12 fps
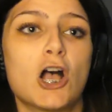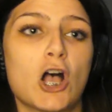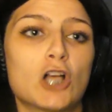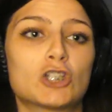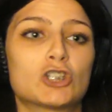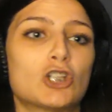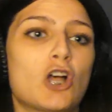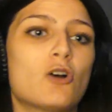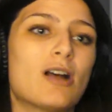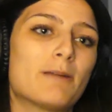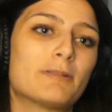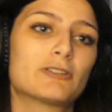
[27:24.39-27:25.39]
a slow
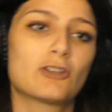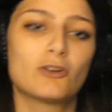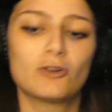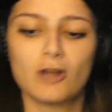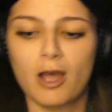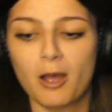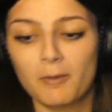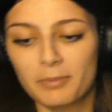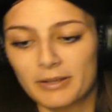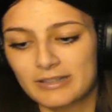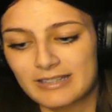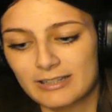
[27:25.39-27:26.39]
episode
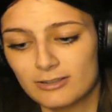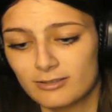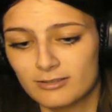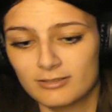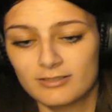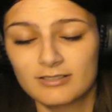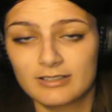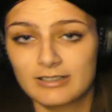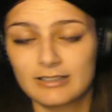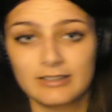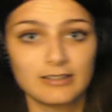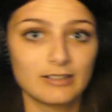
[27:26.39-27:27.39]
up until
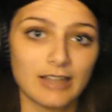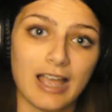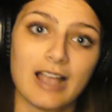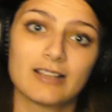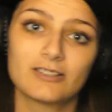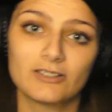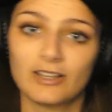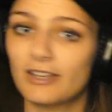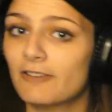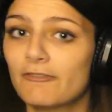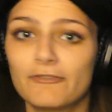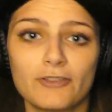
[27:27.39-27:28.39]
the last
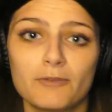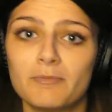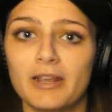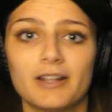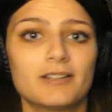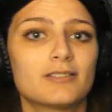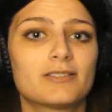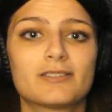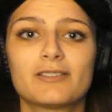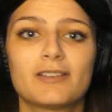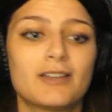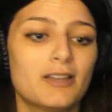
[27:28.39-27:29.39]
like few
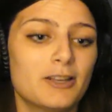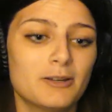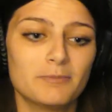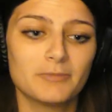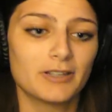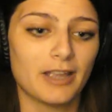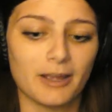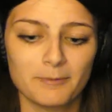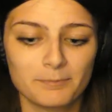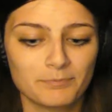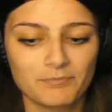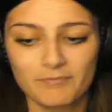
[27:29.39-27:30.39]
minutes. But yeah.
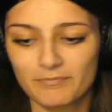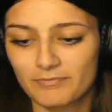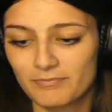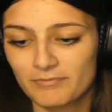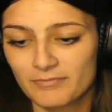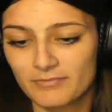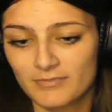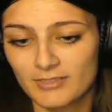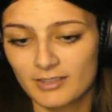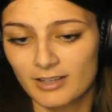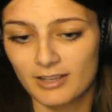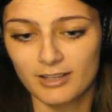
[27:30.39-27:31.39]

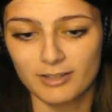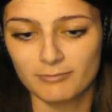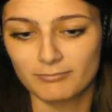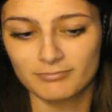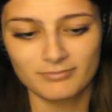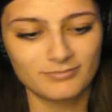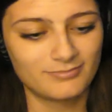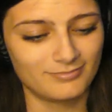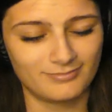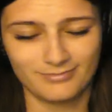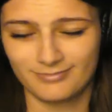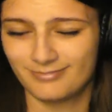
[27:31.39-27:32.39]

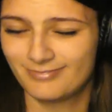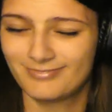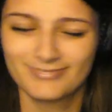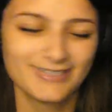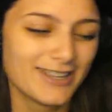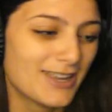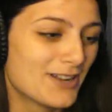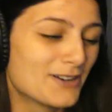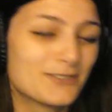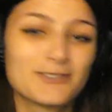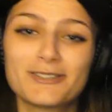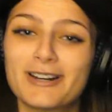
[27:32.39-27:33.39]
ready
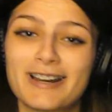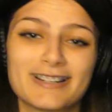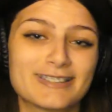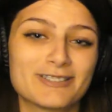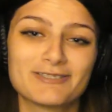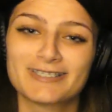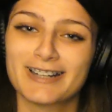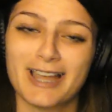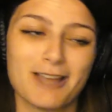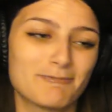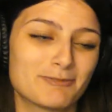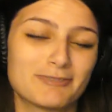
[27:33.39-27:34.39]
to see what's gonna
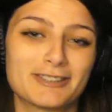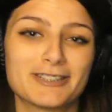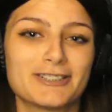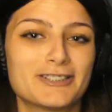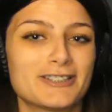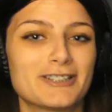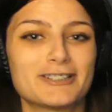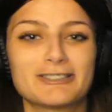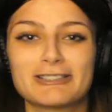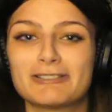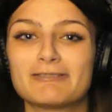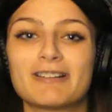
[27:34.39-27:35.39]
happen with this shit,
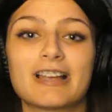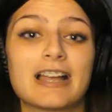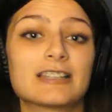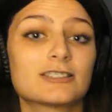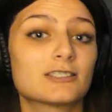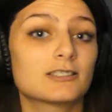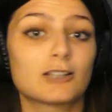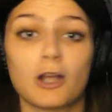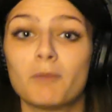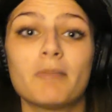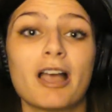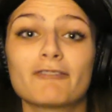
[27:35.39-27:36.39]
so I guess
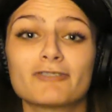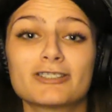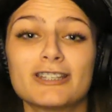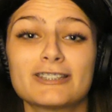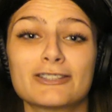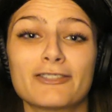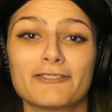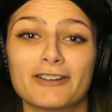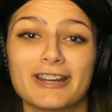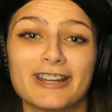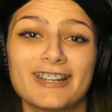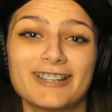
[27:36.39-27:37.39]
come back for season
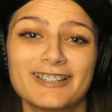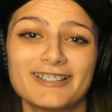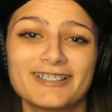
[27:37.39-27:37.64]
3.